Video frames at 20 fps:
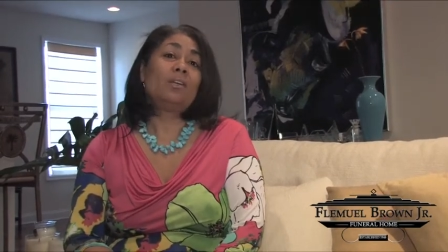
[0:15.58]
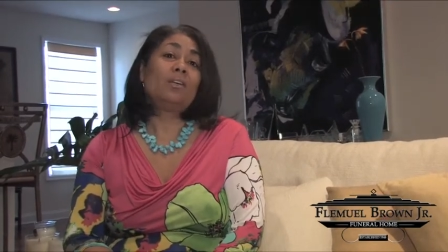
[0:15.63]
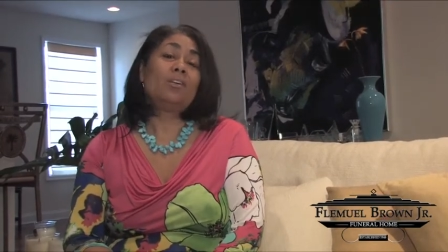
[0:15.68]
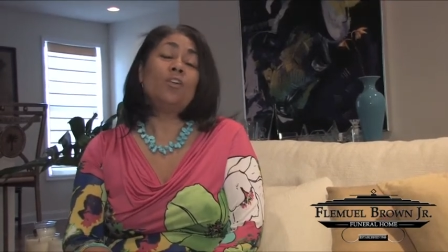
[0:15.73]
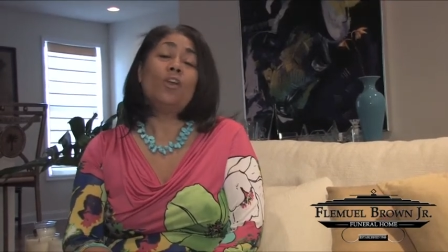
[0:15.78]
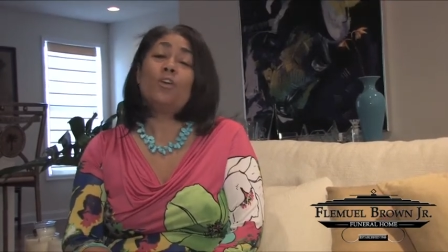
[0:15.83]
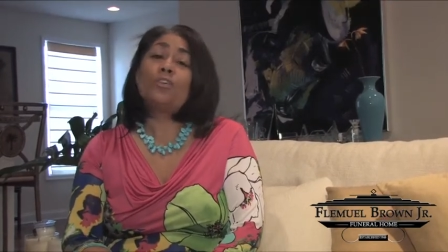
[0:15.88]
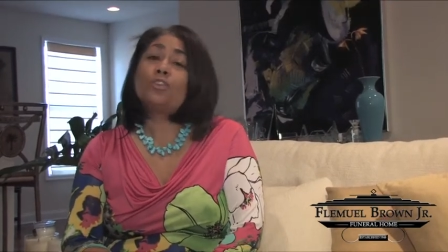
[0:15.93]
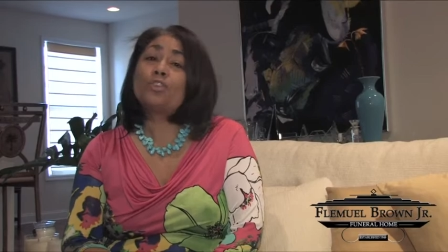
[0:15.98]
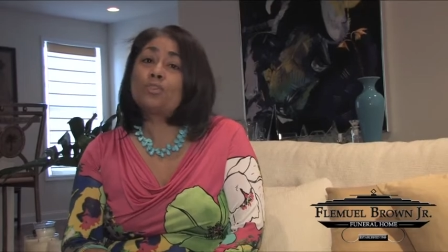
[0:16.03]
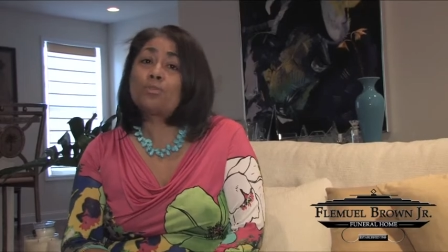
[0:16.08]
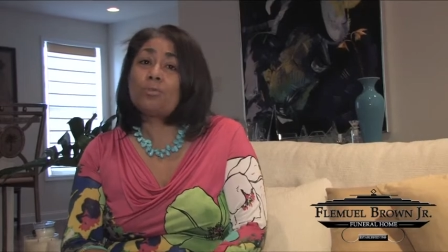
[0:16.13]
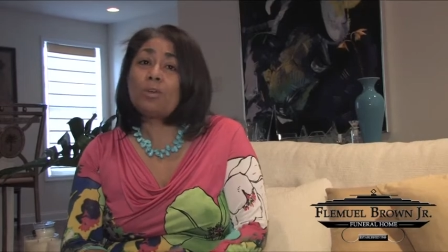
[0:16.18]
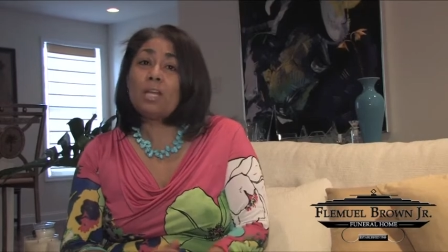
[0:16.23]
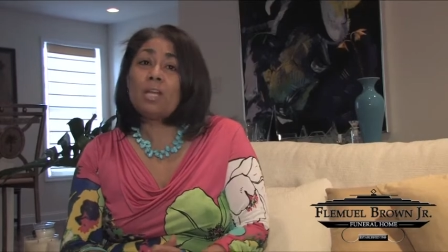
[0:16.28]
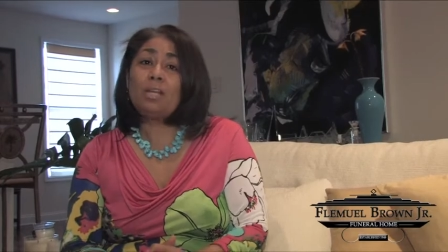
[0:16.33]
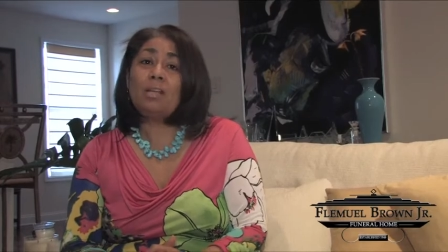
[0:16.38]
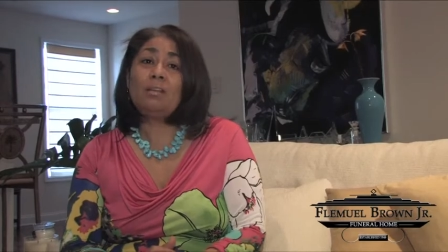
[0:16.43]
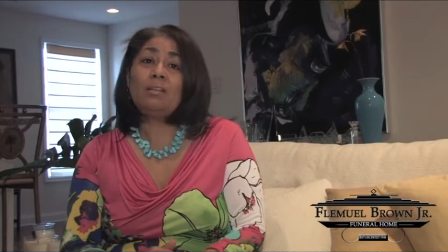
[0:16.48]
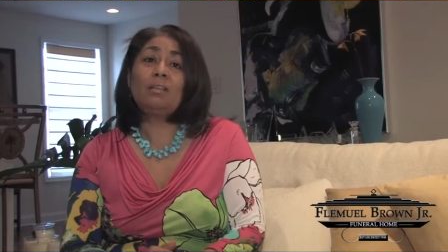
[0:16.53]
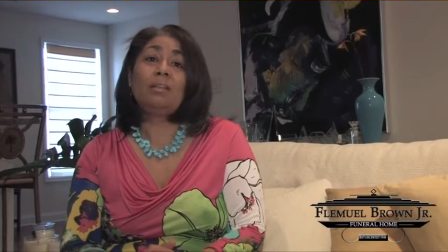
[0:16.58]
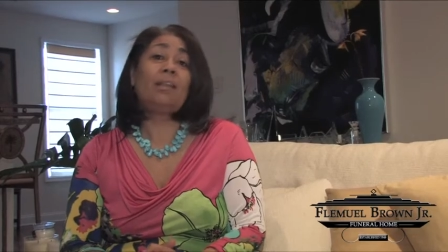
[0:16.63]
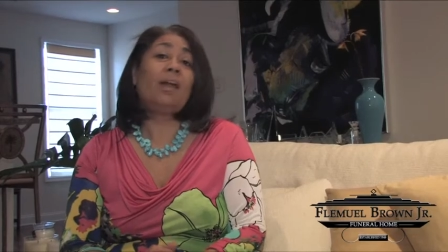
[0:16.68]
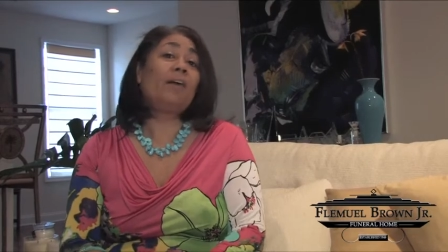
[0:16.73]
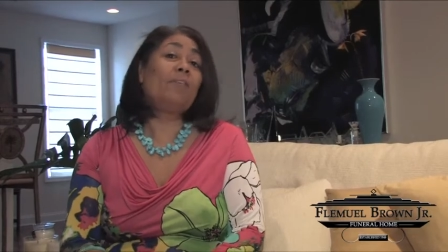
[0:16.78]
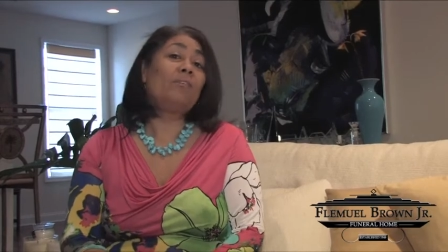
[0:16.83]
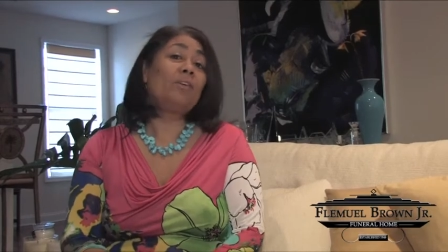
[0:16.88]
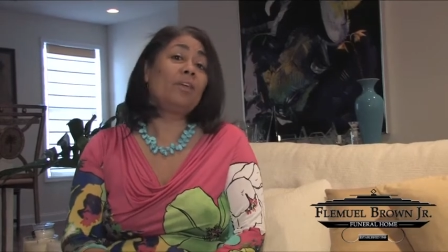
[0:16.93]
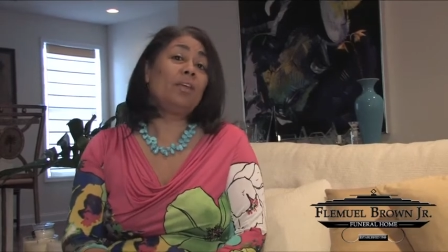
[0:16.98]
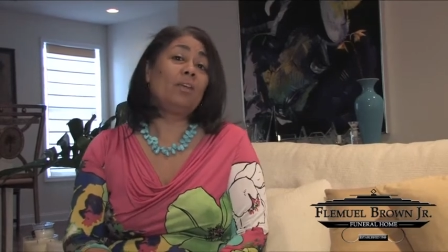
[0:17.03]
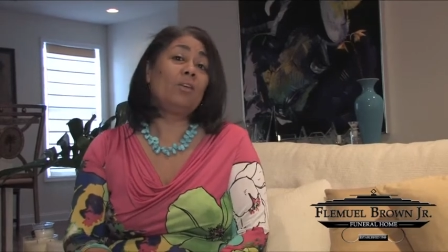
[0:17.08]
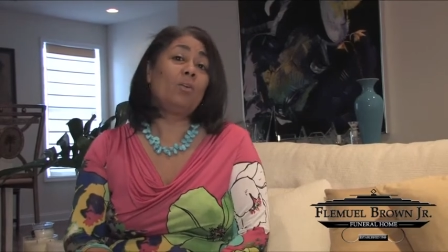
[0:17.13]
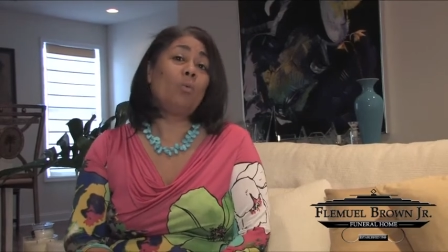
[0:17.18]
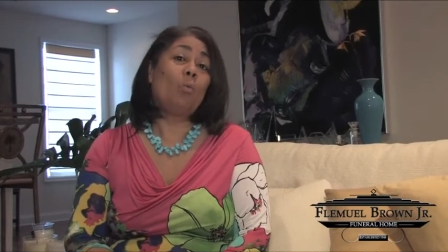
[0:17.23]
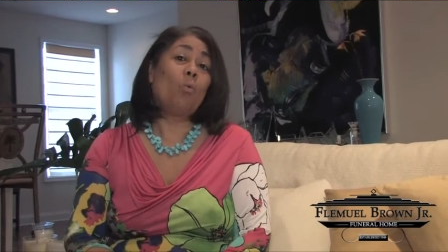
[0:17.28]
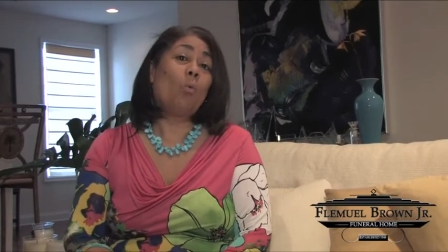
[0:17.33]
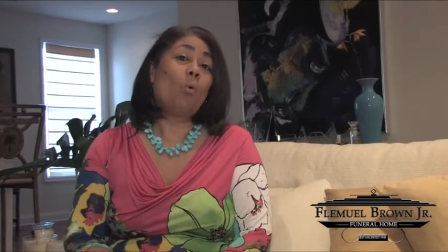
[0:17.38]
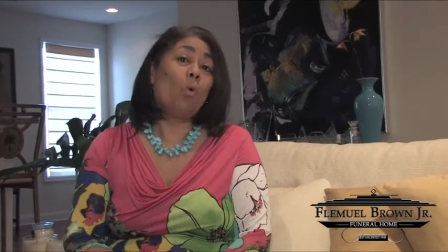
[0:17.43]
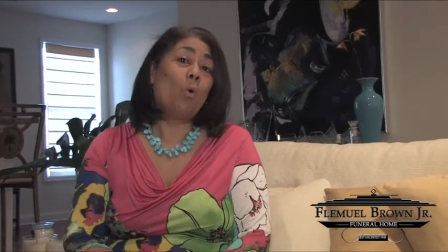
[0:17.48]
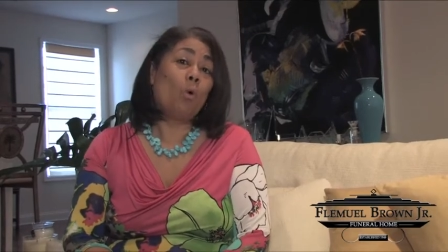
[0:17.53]
nurturing,
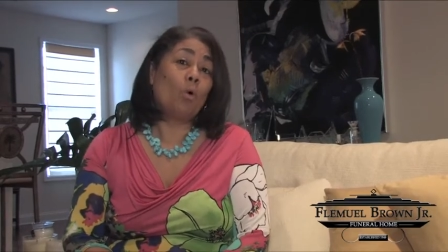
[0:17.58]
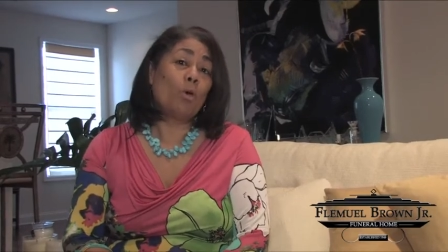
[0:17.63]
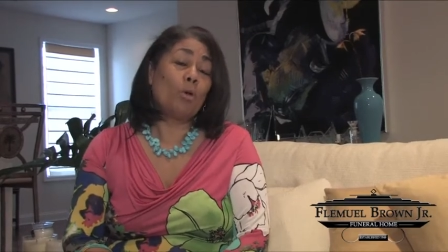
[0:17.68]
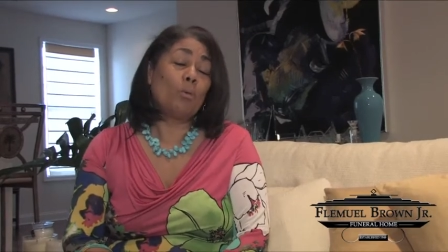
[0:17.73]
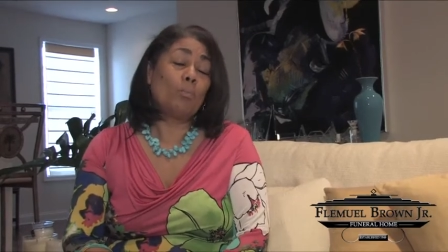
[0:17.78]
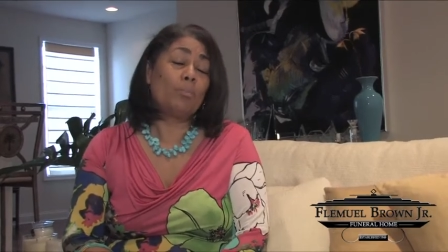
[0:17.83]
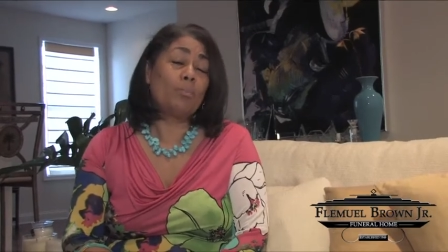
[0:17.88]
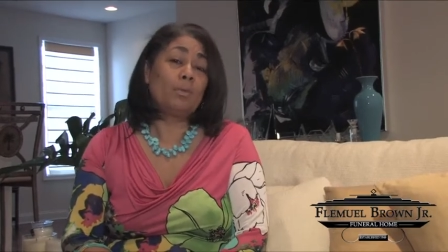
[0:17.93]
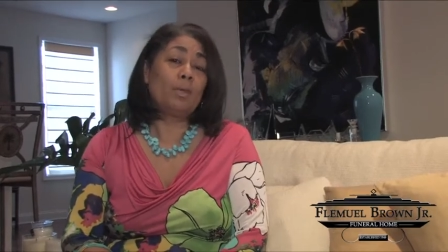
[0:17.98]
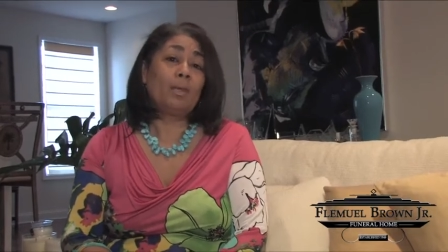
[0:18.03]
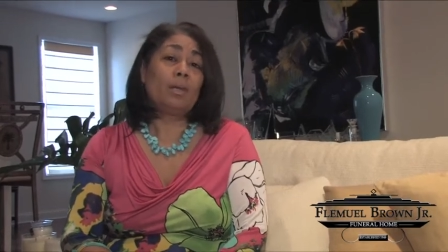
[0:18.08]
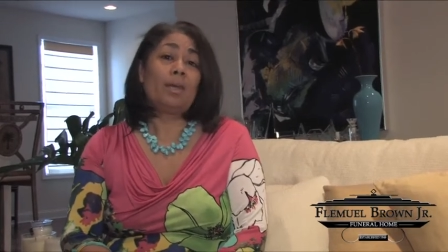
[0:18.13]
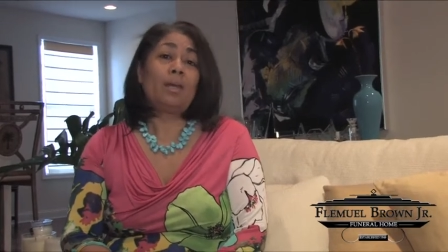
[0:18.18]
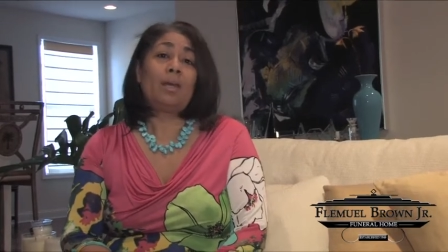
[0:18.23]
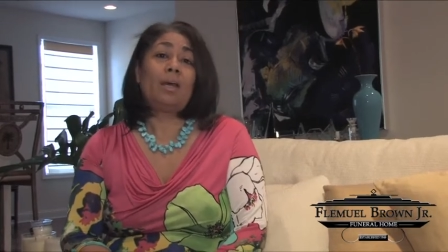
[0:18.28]
loving, warm.